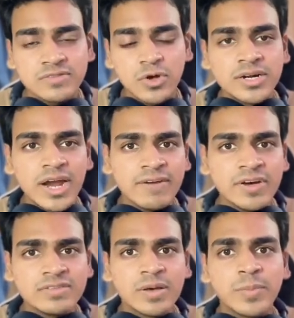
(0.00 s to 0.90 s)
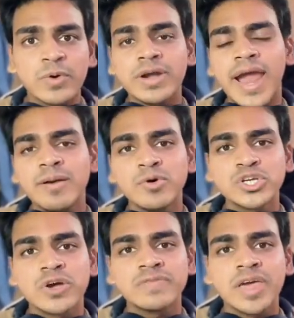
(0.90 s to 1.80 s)
no driver support and
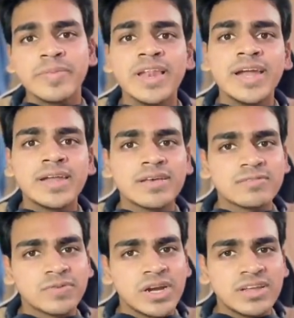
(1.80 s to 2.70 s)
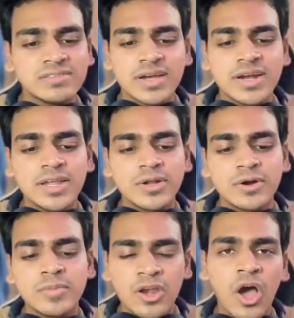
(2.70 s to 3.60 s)
most of the emulators were
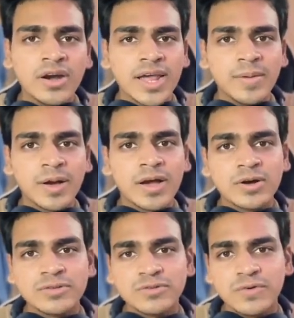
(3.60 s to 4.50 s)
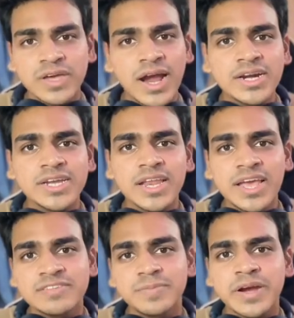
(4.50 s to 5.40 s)
discontinued long time ago, so we can't
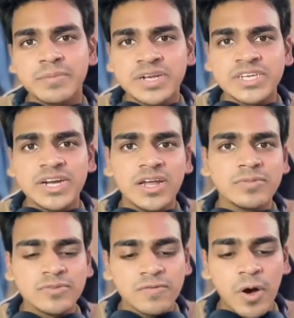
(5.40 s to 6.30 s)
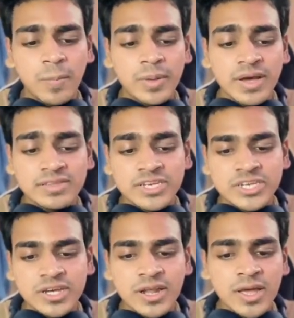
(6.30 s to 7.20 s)
really expect much in terms of
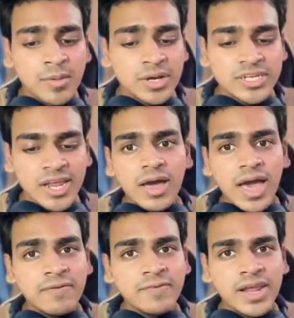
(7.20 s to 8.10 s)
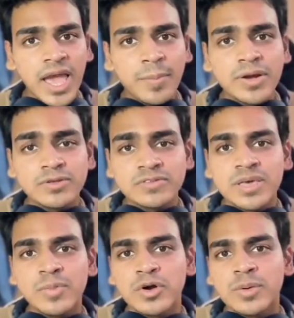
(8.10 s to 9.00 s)
optimization. But still, I am very happy to
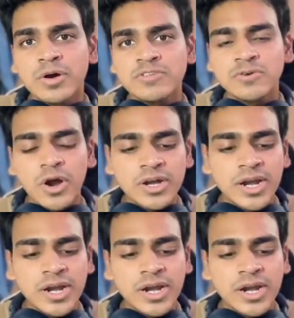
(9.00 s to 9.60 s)
see Pokemon Sword